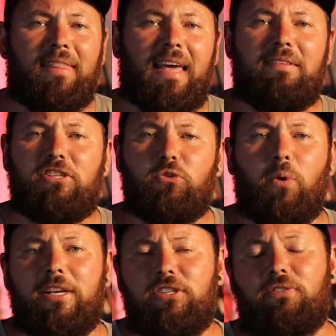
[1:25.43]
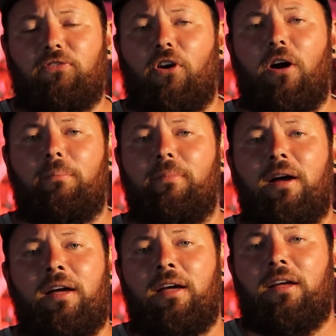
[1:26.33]
They've switched from
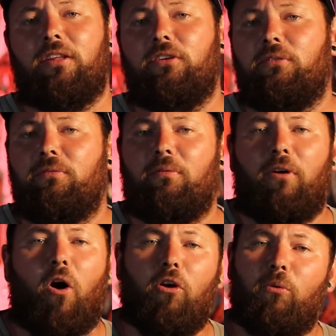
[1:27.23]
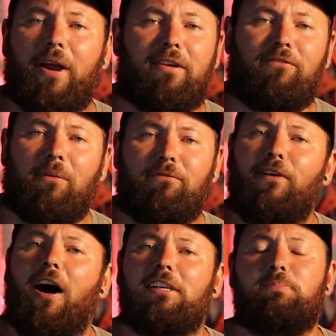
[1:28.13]
all the way from Fox